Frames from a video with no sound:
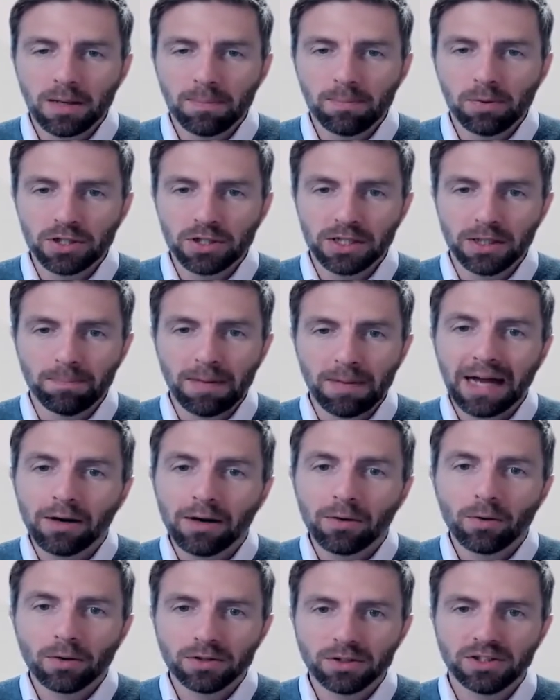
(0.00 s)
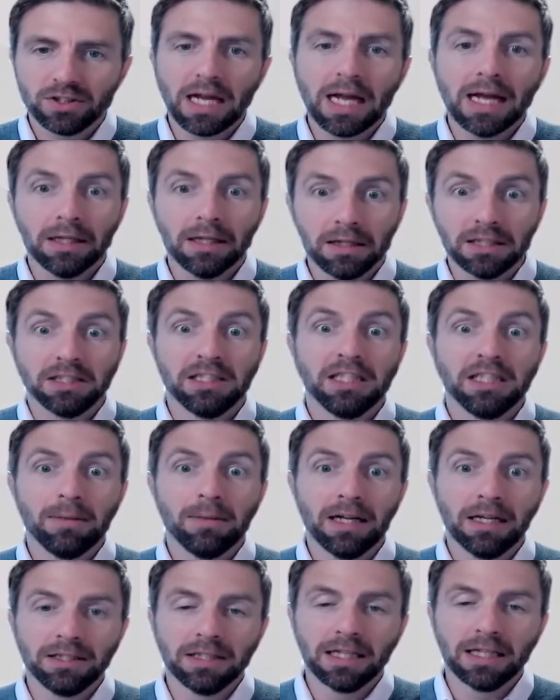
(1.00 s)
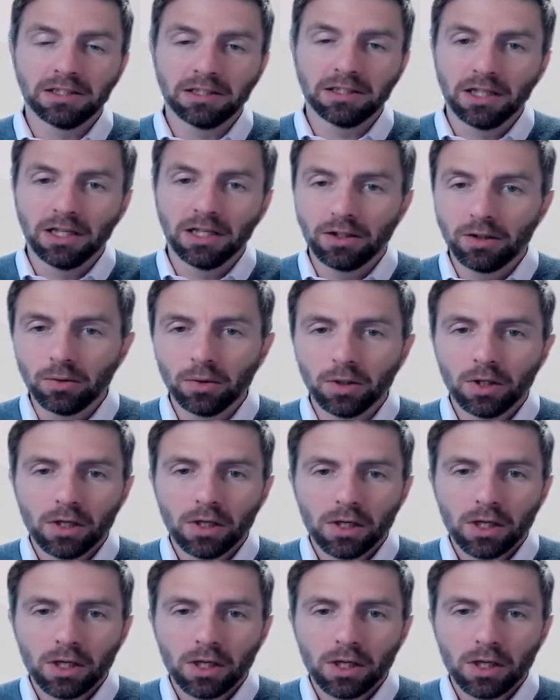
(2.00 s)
putting a banner on saying this email is external.